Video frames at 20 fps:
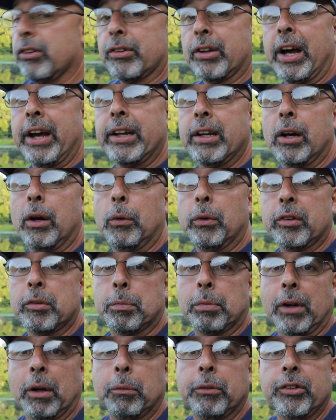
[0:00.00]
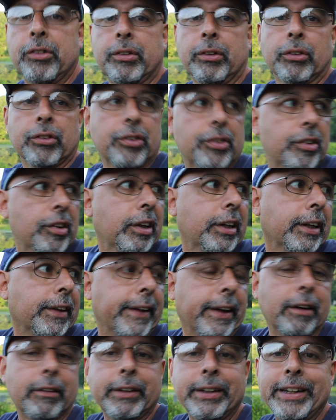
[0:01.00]
as I know, it's probably still sitting
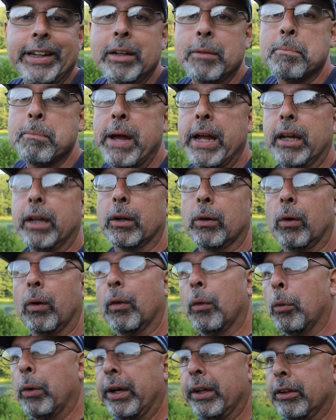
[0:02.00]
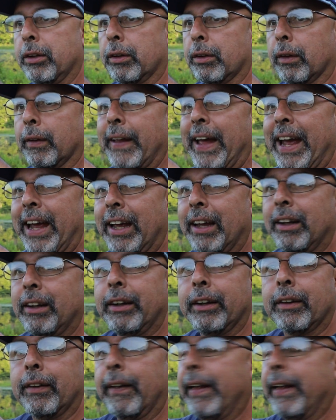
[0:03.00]
there. It didn't make it all the way to land. It